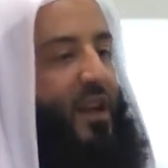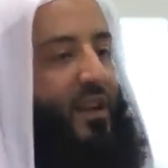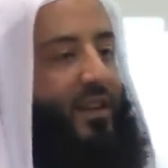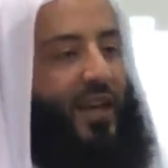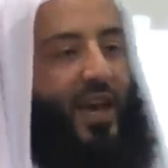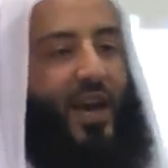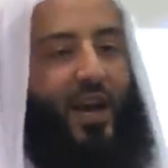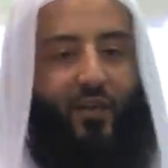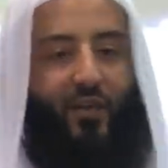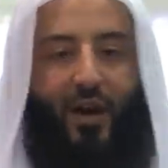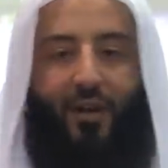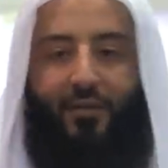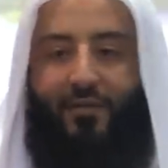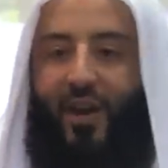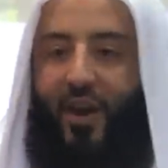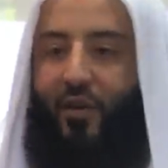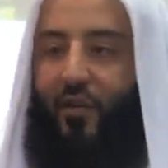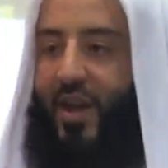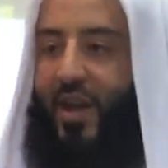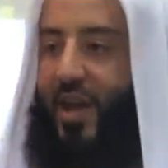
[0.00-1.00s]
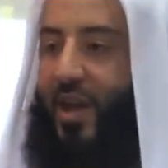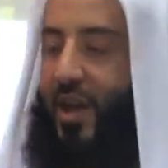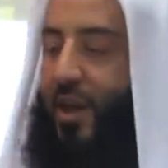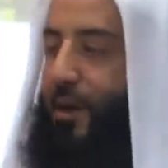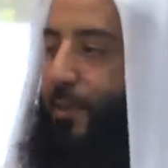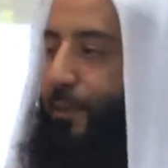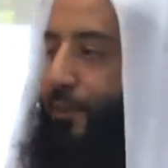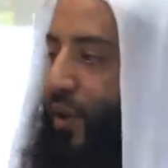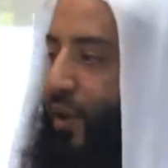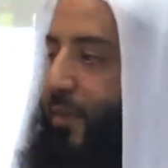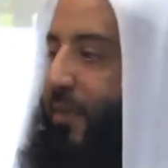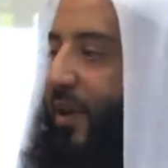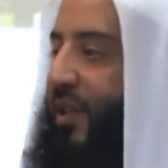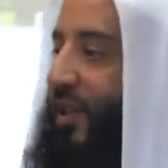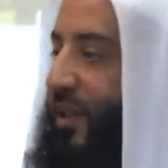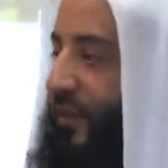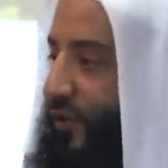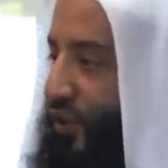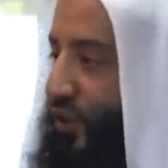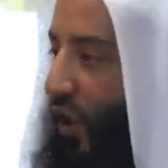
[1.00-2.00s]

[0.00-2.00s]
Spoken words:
They're a very primitive